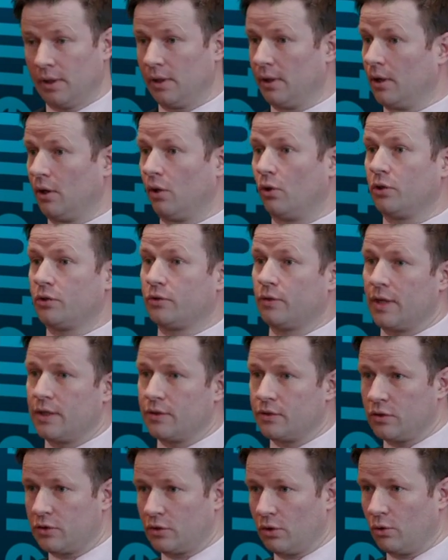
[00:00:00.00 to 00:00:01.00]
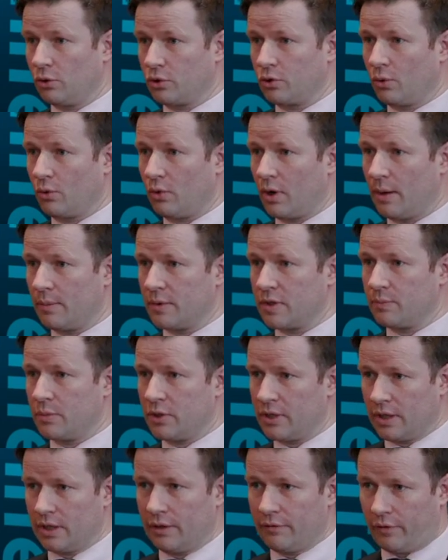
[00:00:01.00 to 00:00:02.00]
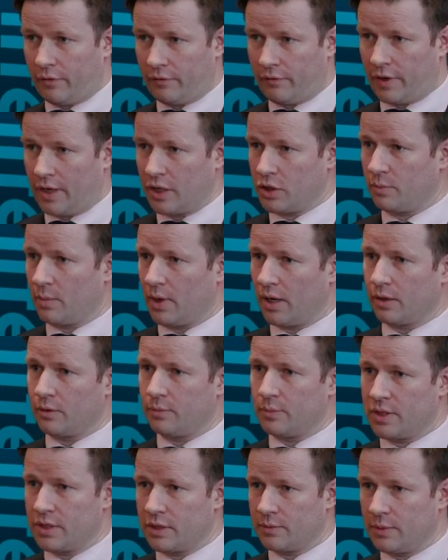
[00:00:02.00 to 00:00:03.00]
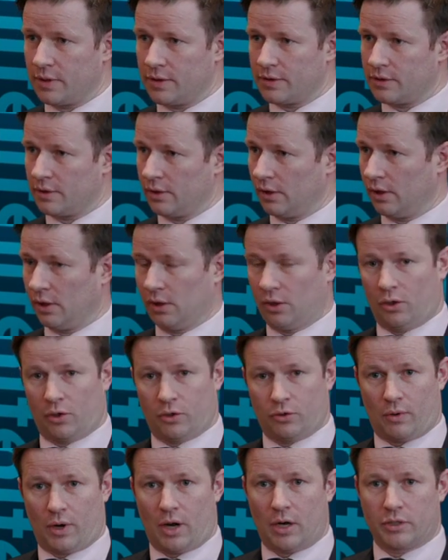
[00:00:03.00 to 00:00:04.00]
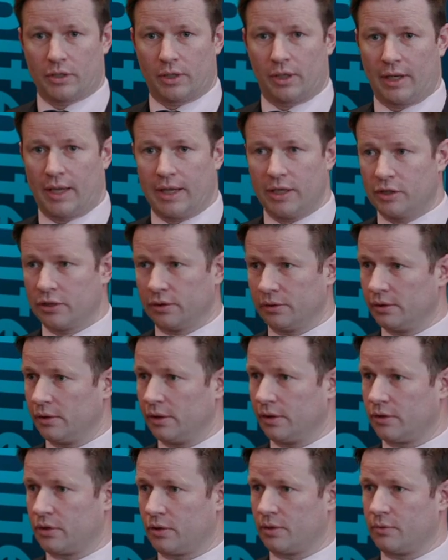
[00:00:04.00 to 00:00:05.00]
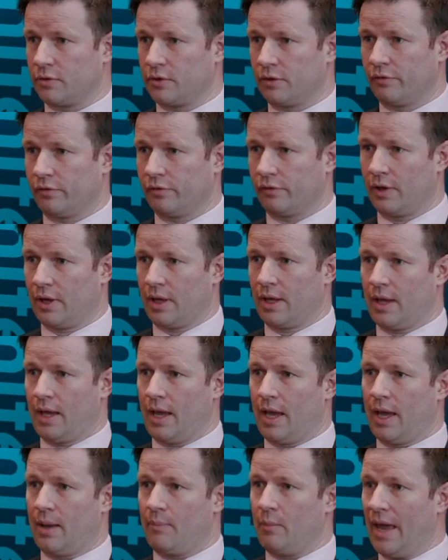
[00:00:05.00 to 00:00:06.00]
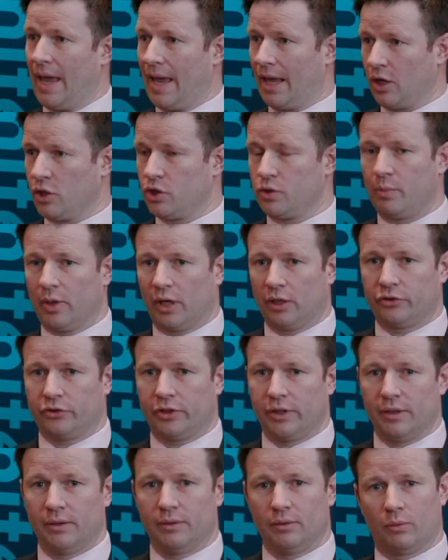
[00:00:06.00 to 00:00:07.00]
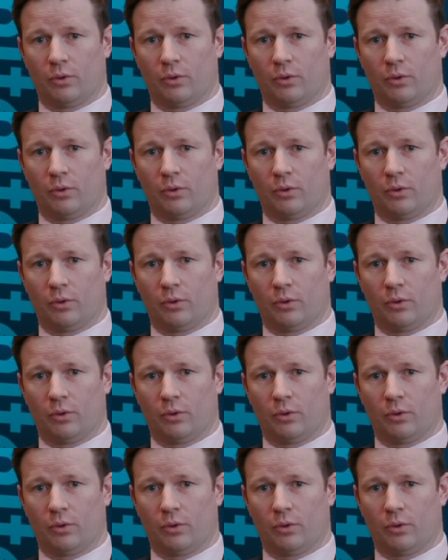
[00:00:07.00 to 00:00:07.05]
It also has disclosure requirements, particularly for financial market participants under Article 8 in terms of eligibility.